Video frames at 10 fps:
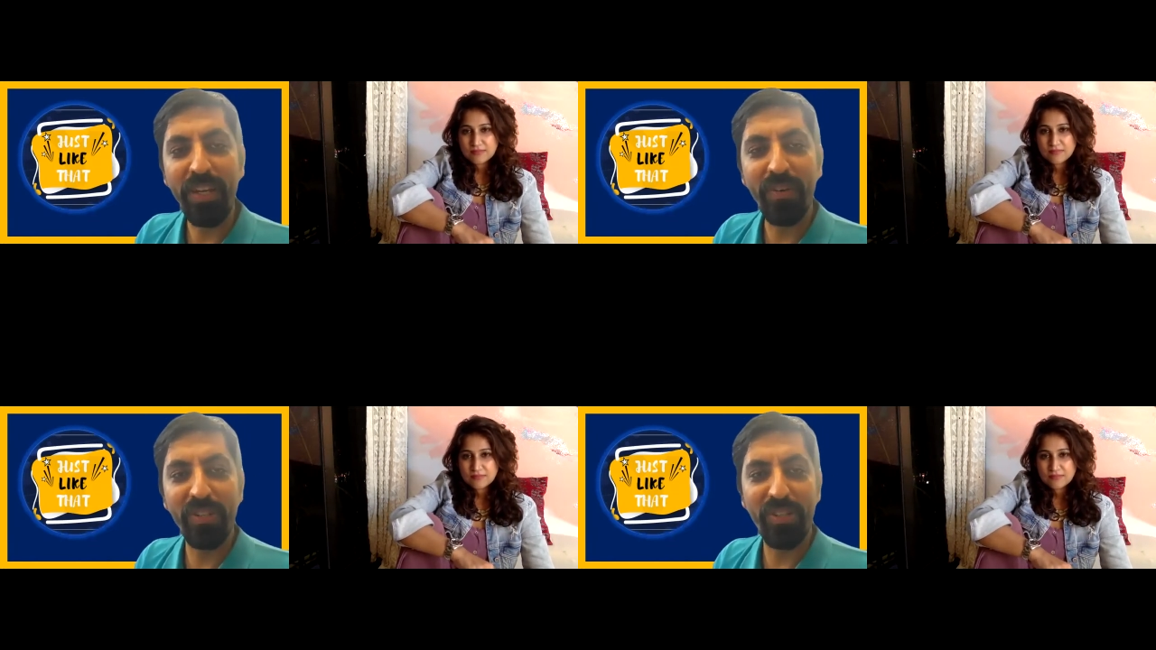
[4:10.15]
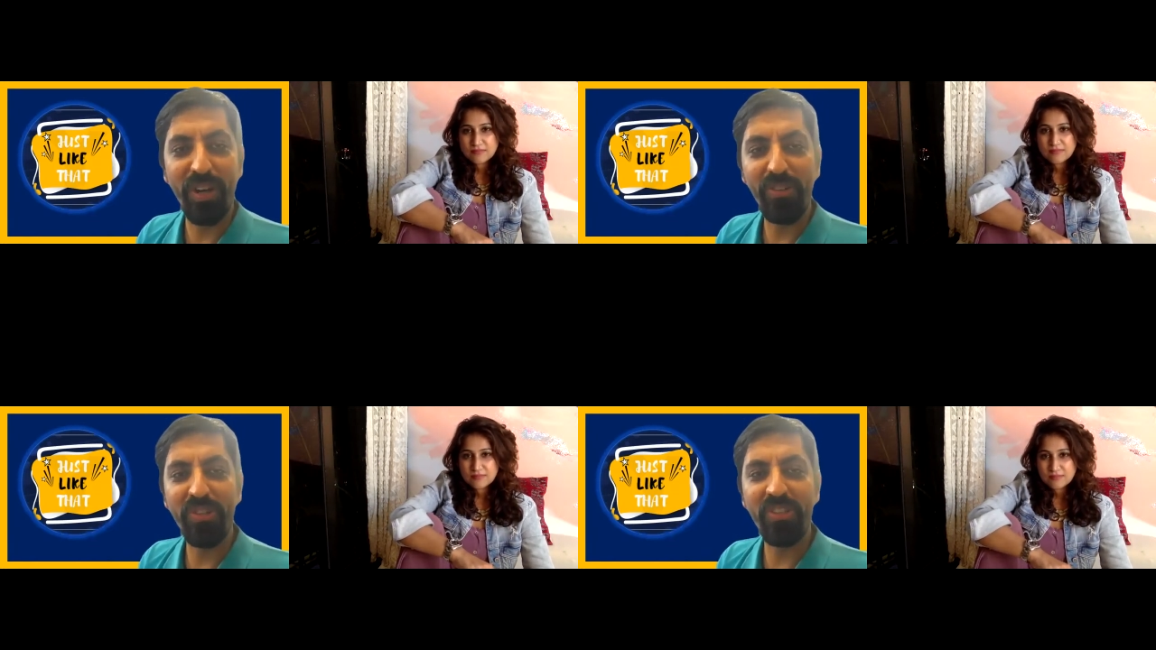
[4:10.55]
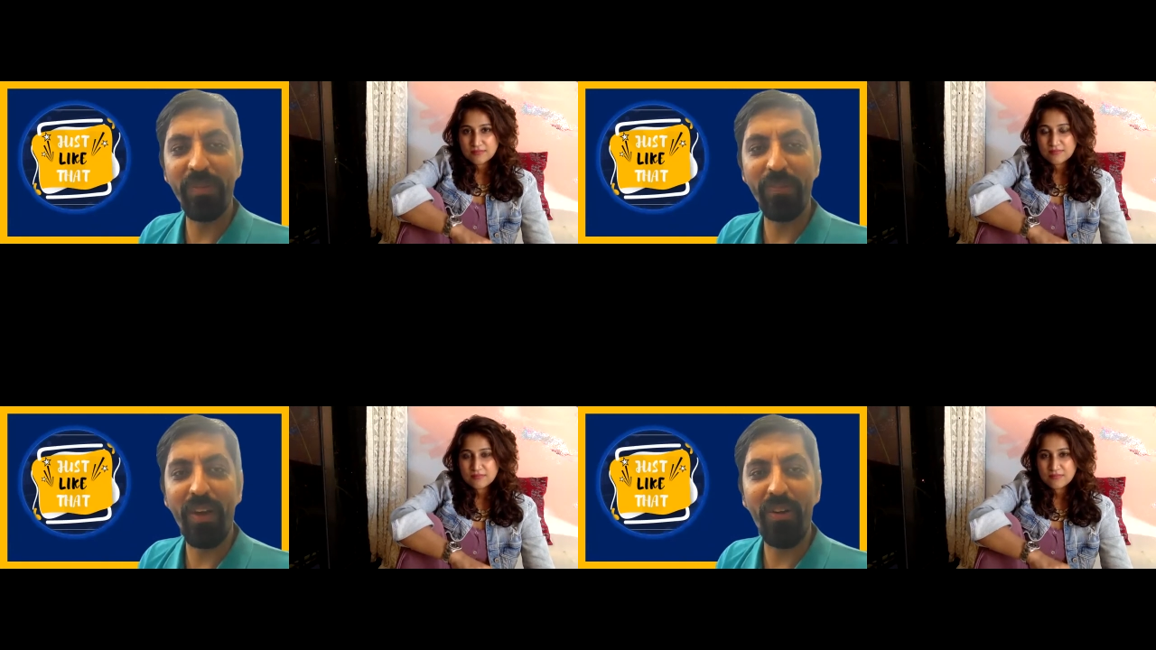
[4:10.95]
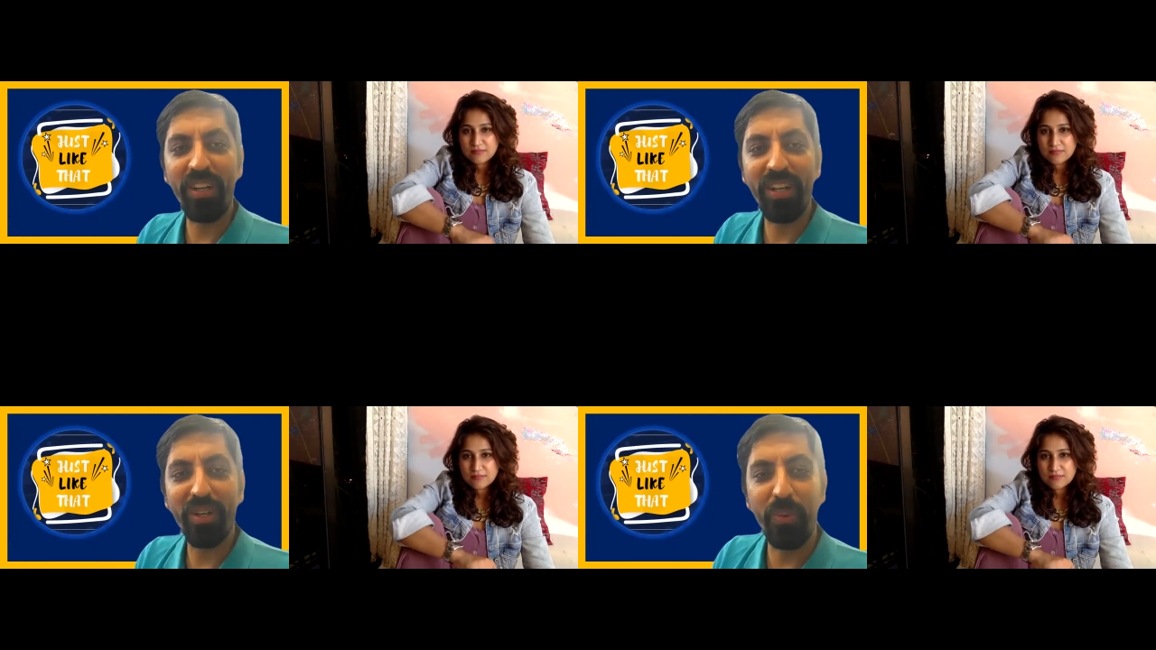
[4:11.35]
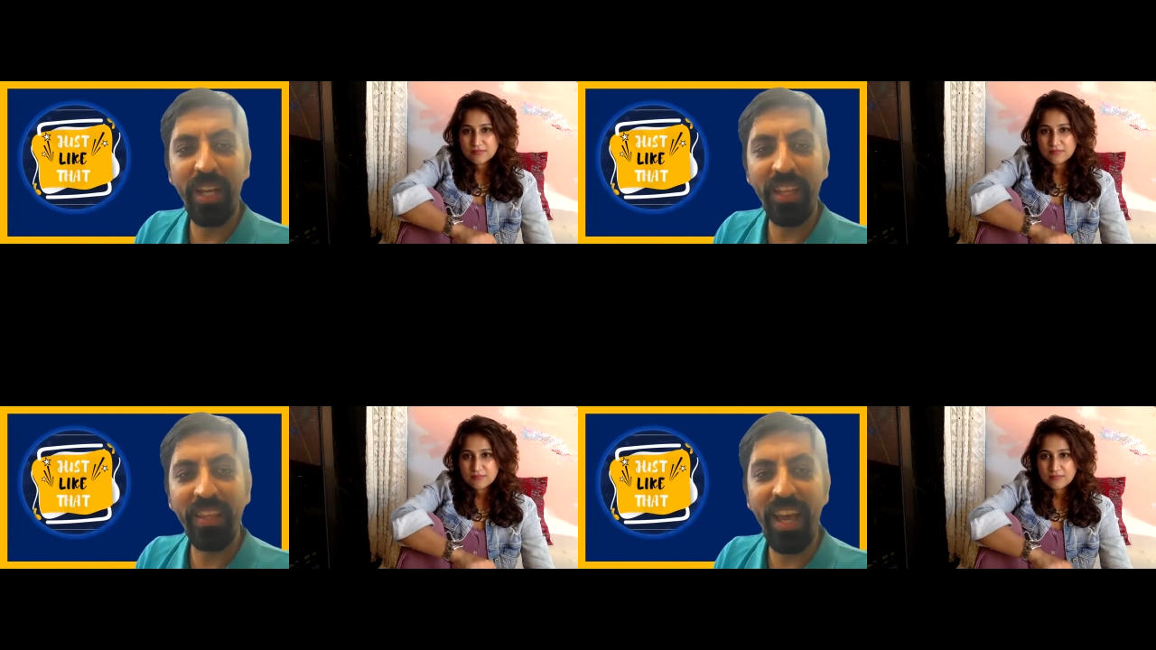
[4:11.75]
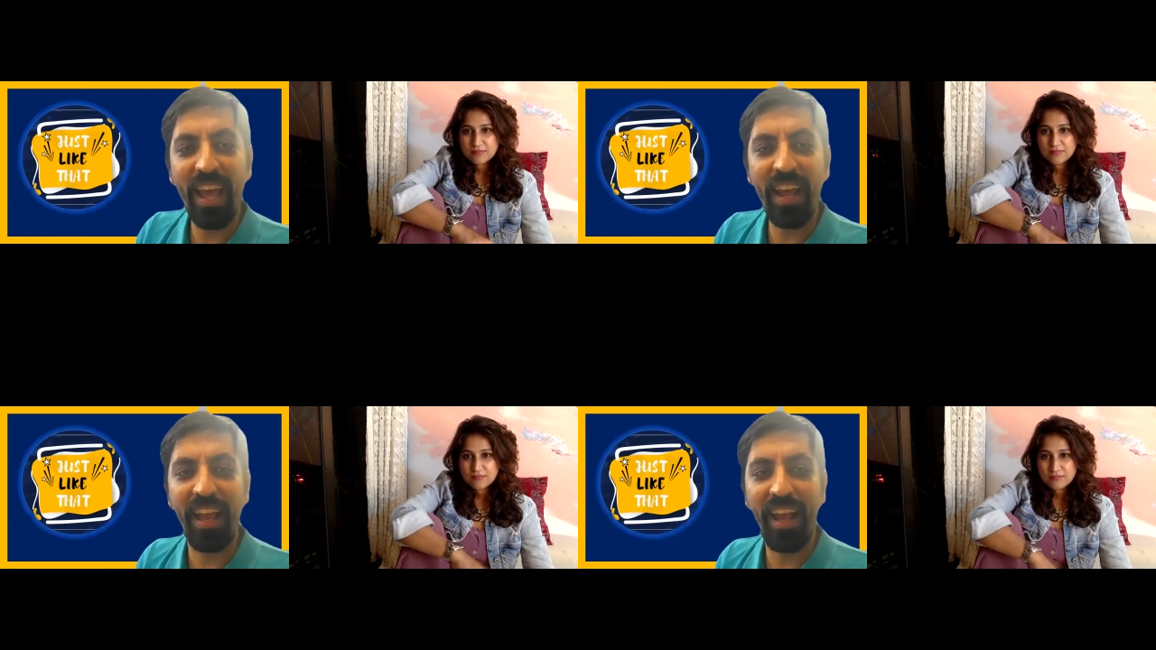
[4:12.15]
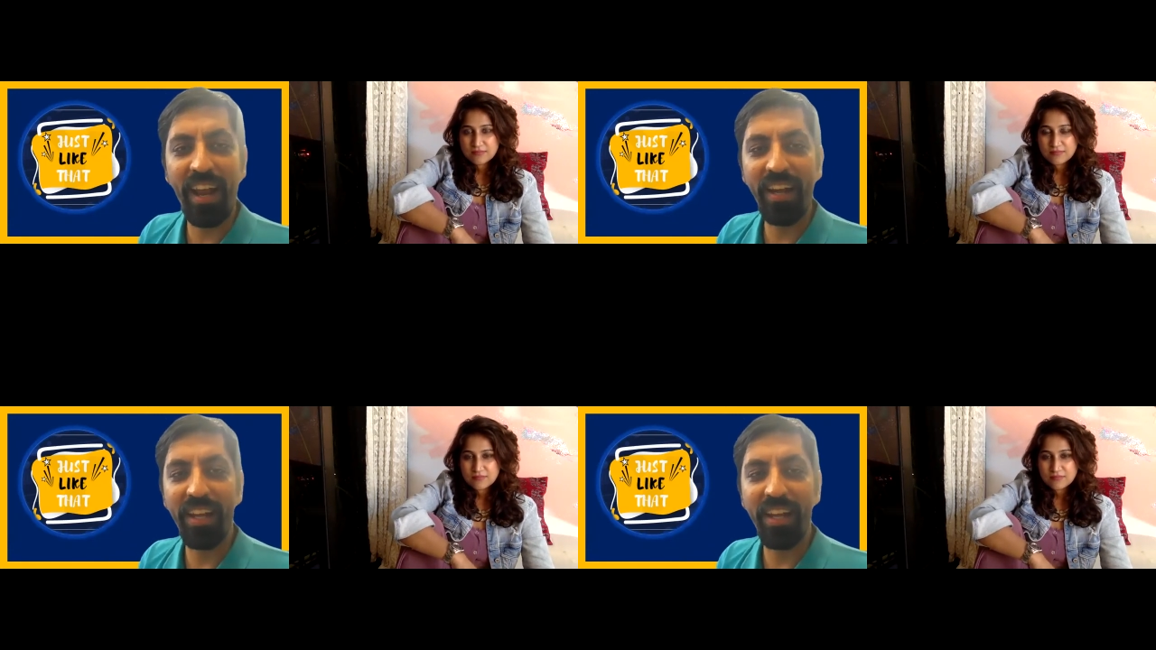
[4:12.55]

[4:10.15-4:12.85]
Speaker 1: or it's not just about going there and